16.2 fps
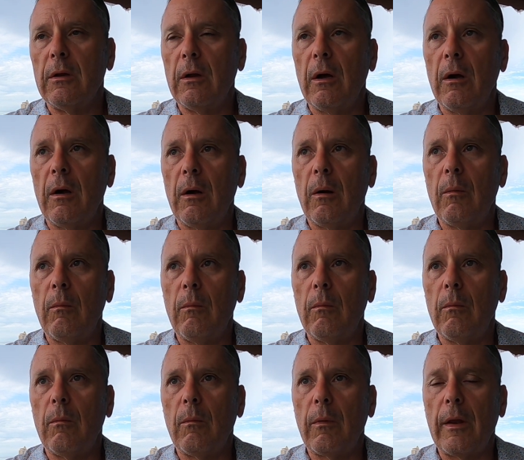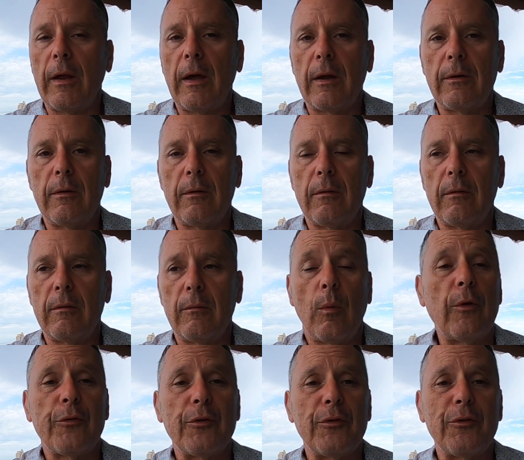um, that had
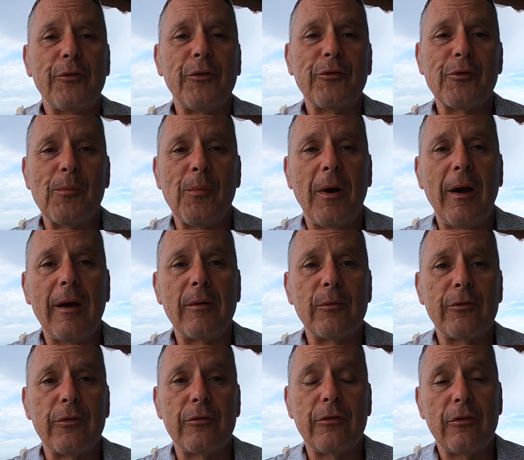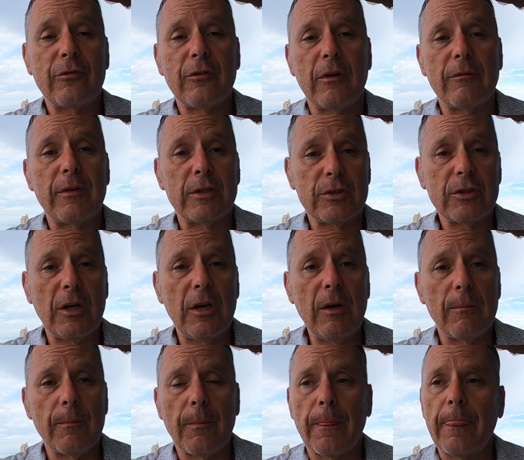wasn't a decision of mine, it was a decision of
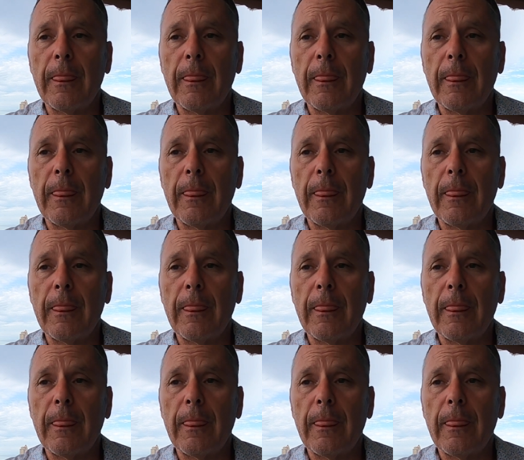Hashem.